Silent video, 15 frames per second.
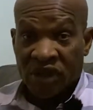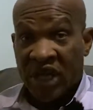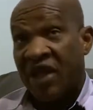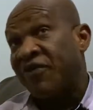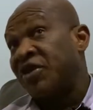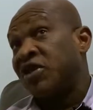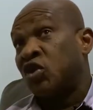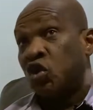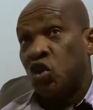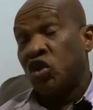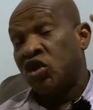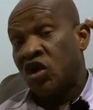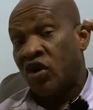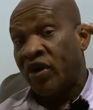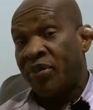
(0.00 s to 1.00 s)
if it's a
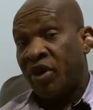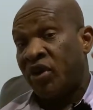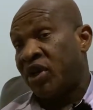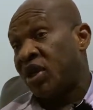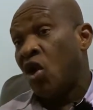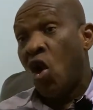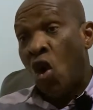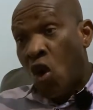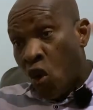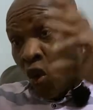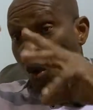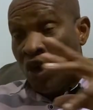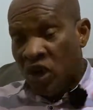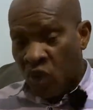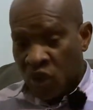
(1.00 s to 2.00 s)
two-story building, all
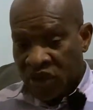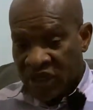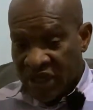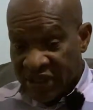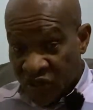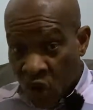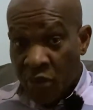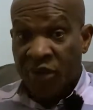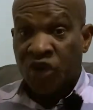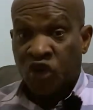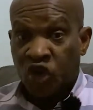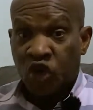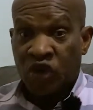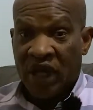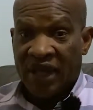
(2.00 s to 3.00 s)
the water is coming
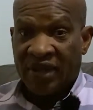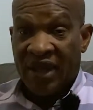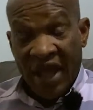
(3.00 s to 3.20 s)
through that.